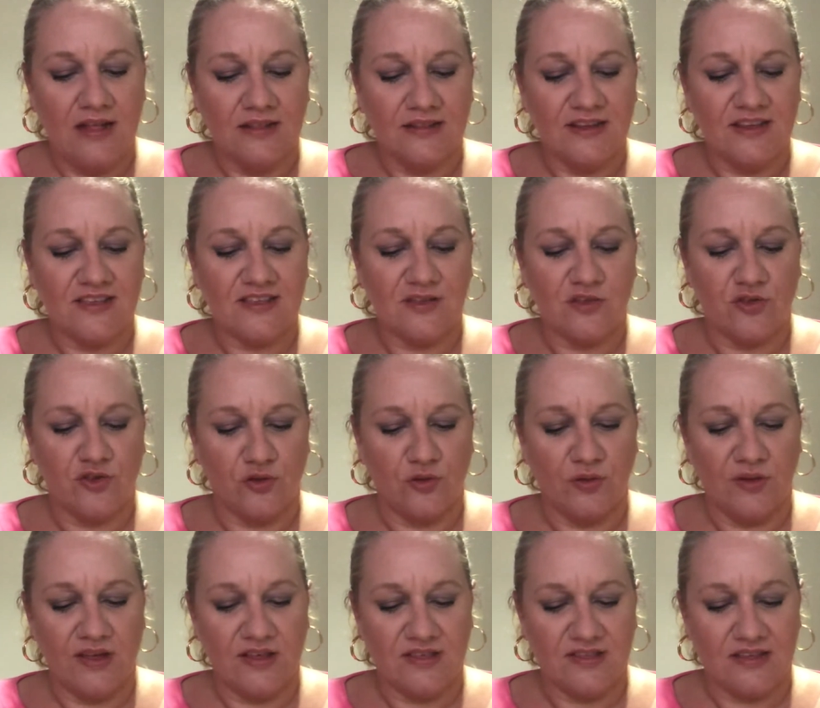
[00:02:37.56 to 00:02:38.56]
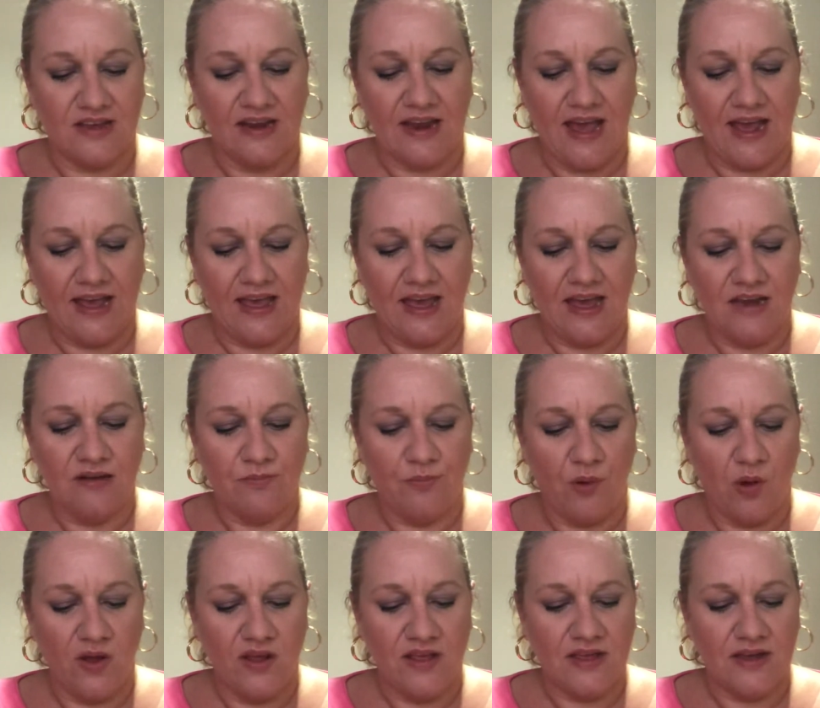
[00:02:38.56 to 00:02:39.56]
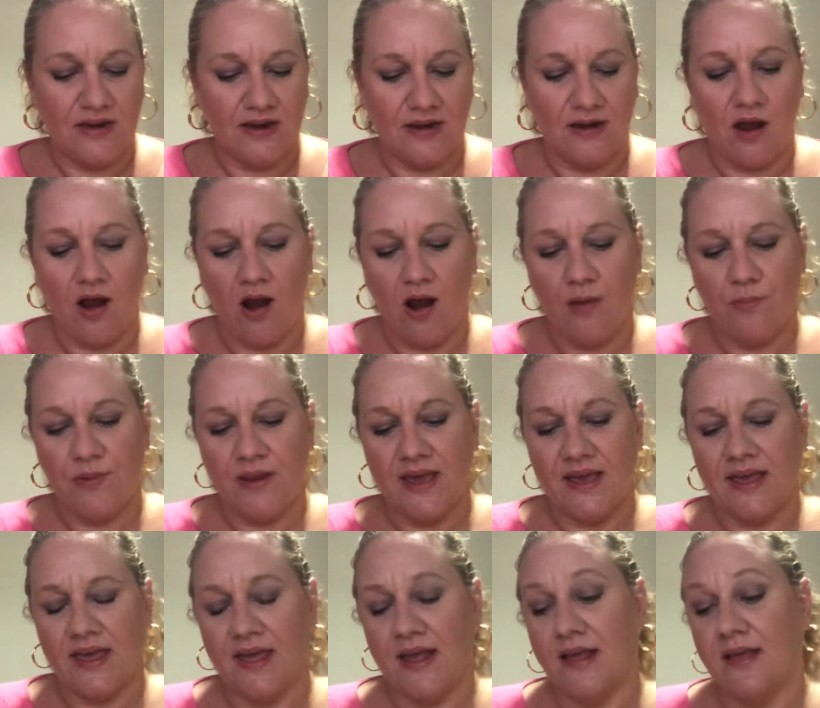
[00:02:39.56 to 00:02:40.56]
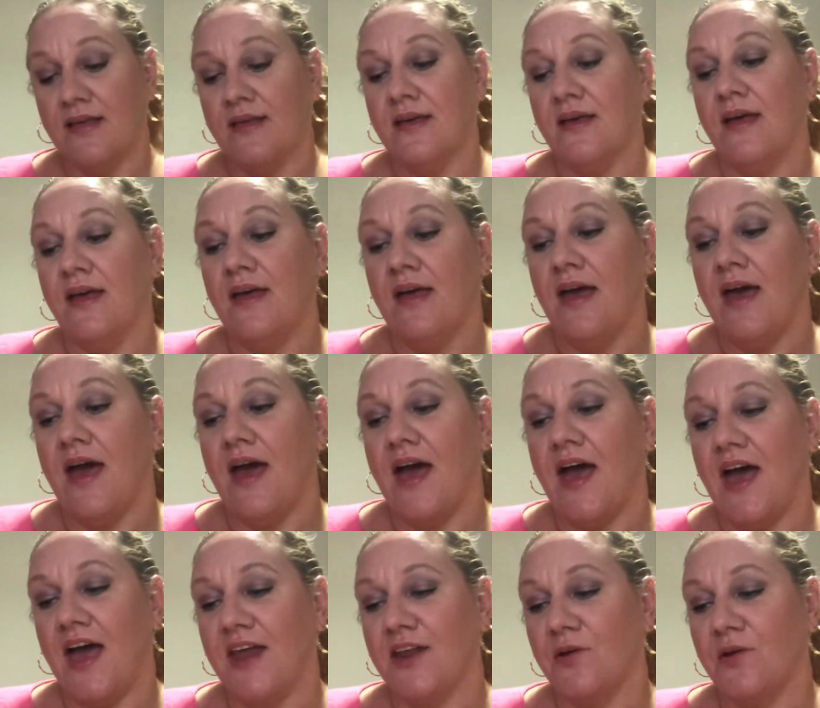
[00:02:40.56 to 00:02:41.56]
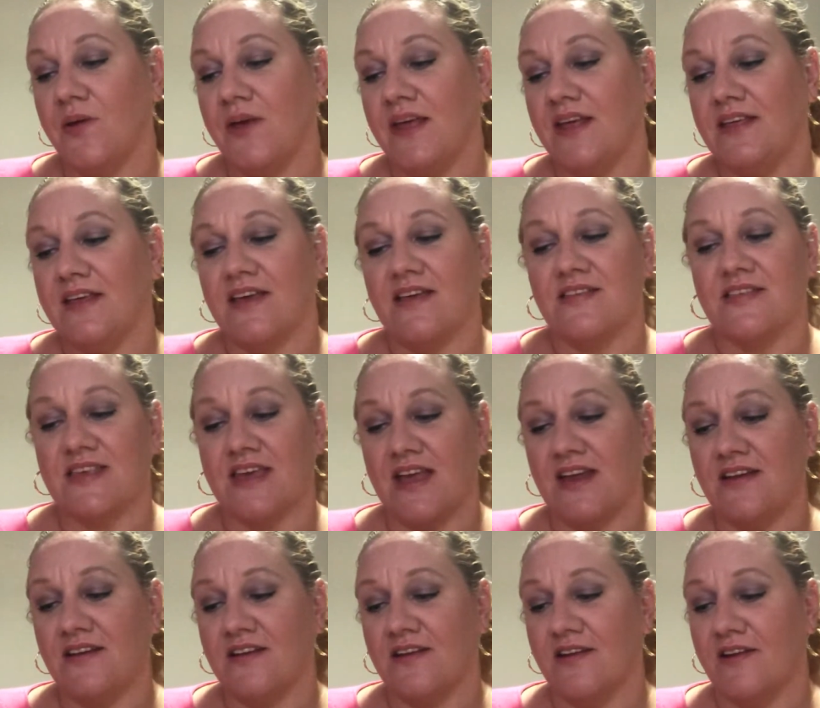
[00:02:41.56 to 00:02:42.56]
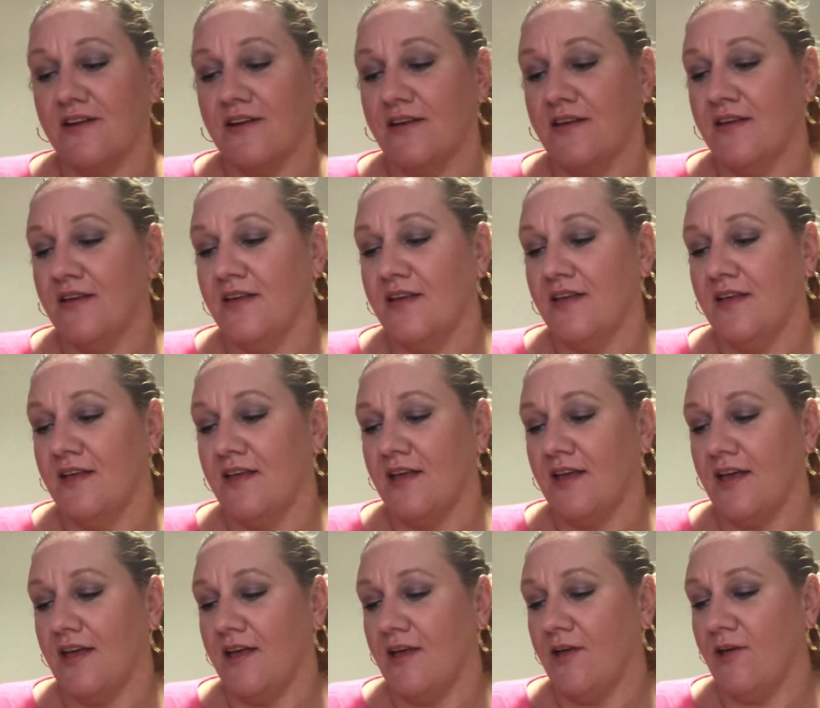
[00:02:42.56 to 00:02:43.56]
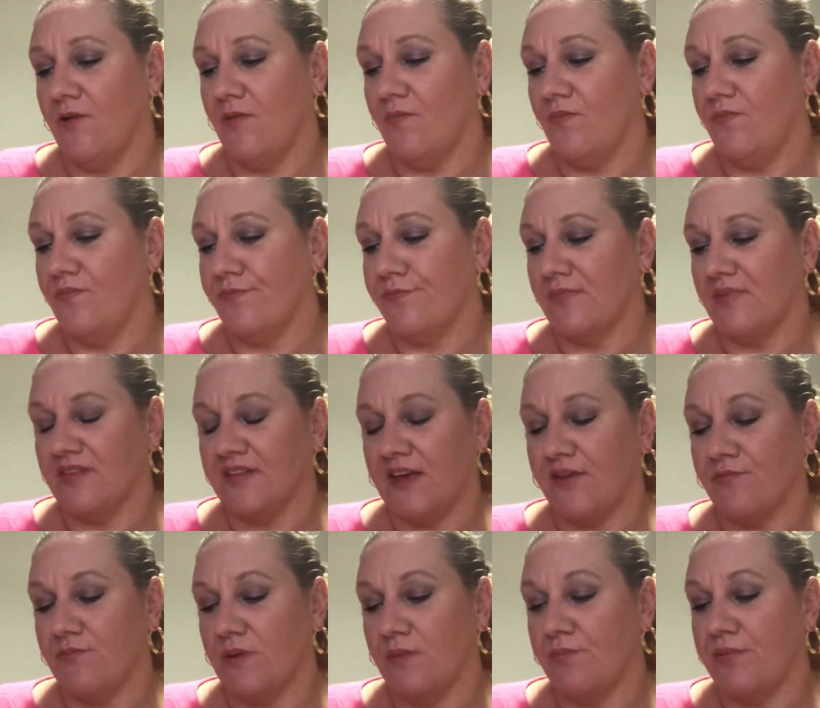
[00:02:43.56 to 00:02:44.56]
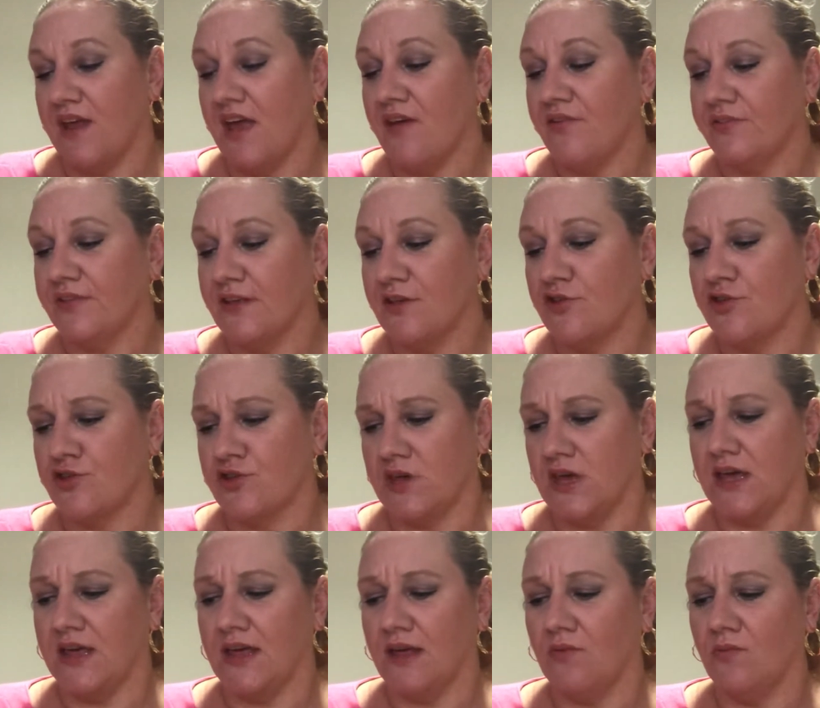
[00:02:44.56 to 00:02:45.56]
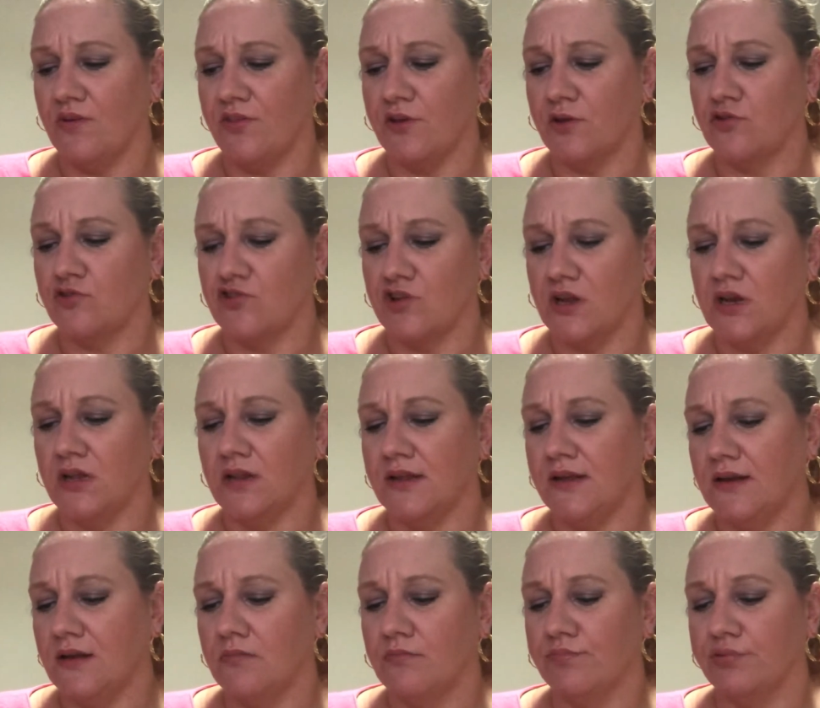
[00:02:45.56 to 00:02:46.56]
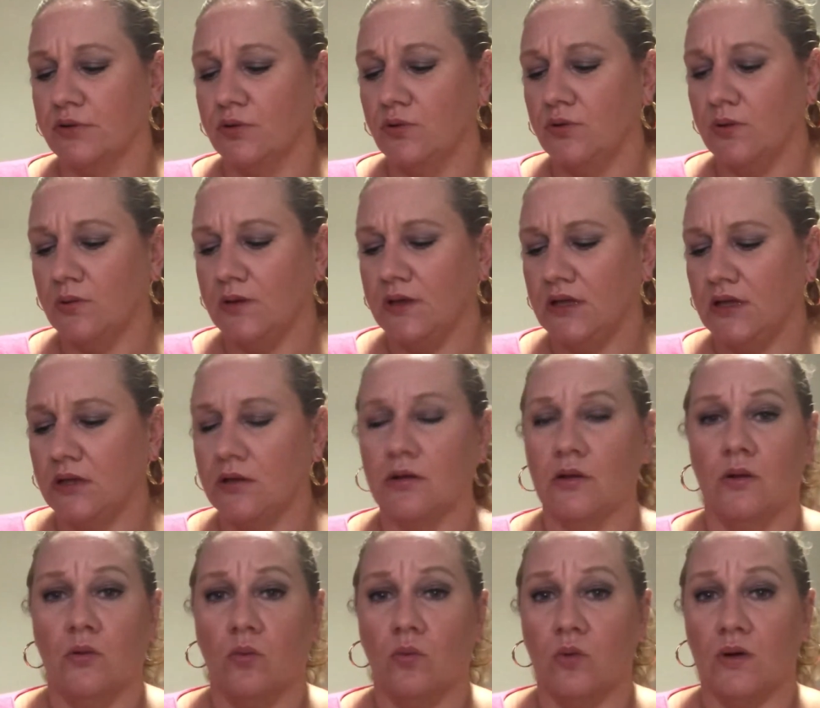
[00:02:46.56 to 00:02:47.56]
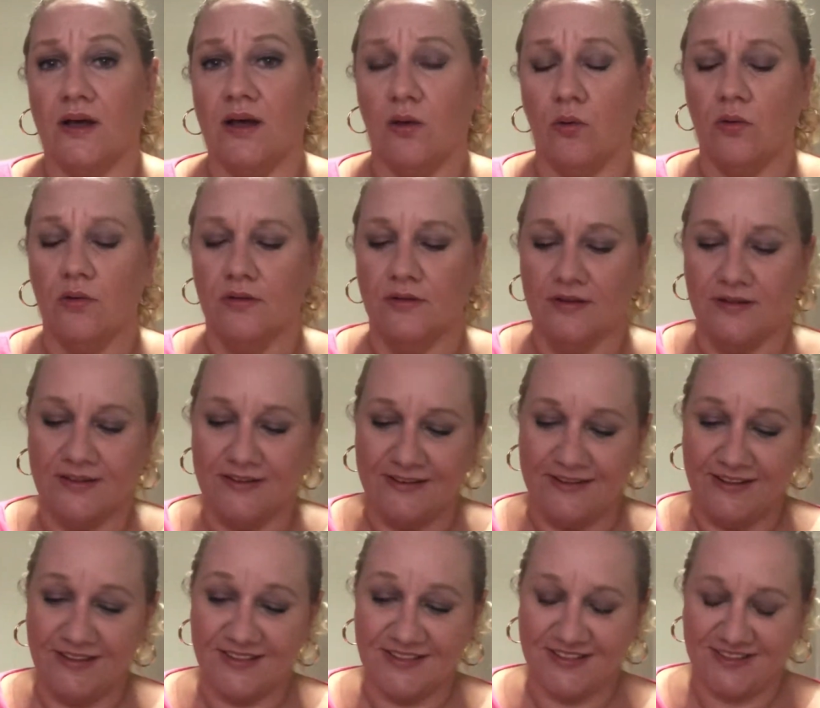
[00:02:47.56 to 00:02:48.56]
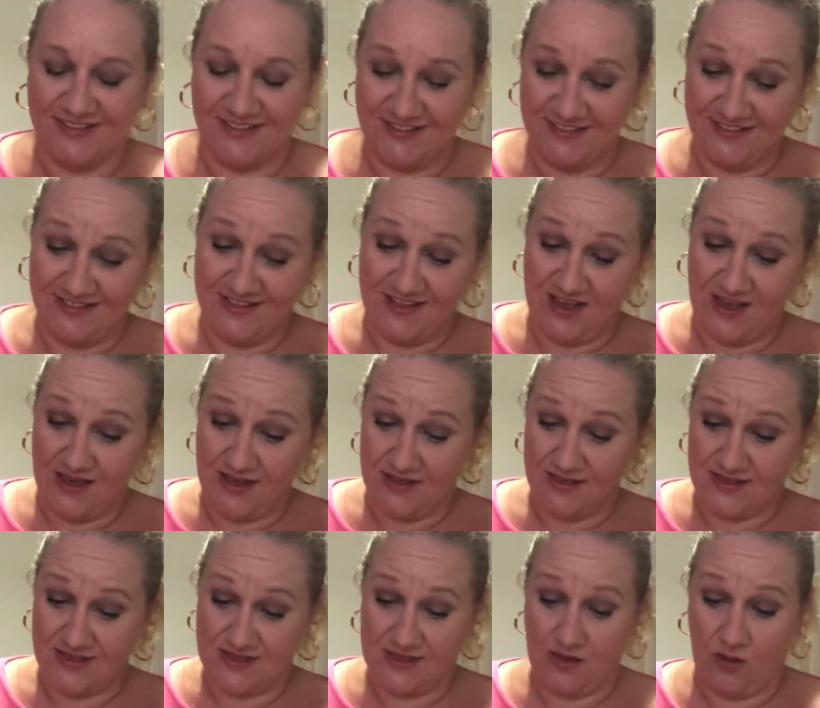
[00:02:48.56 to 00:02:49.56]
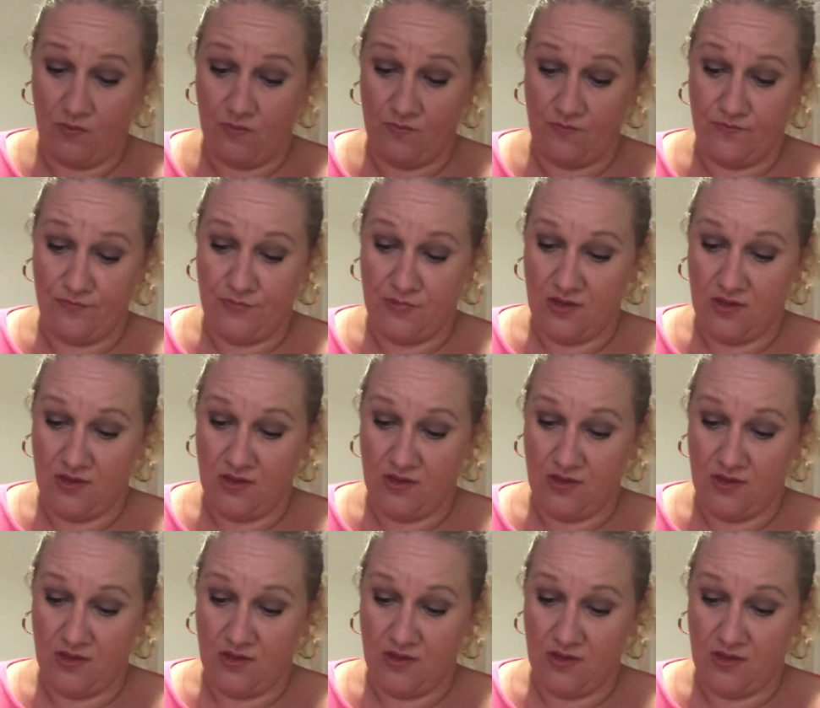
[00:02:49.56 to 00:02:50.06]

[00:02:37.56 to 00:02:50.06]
Lisa Jewell has done it again, poignant and heartbreaking, harrowing yet tender, left me breathless, shaking with adrenaline and blown away. Wow, that is some,